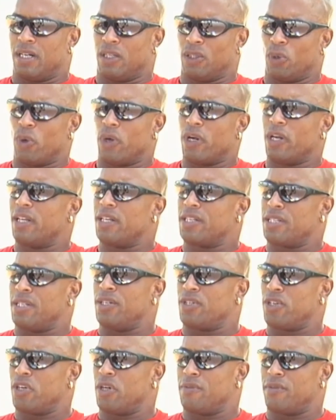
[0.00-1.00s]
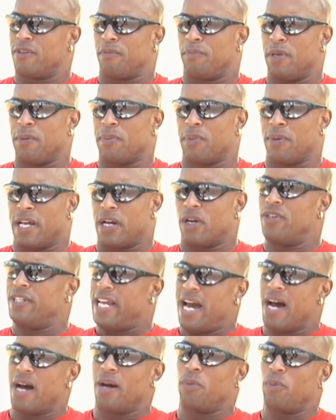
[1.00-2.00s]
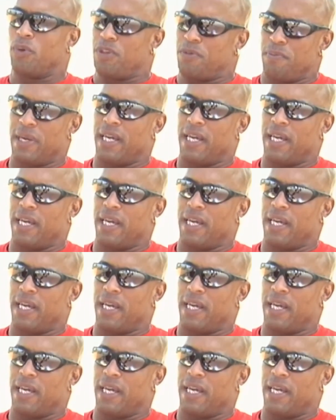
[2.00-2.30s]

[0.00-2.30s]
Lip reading: loyalist in terms of people that are down with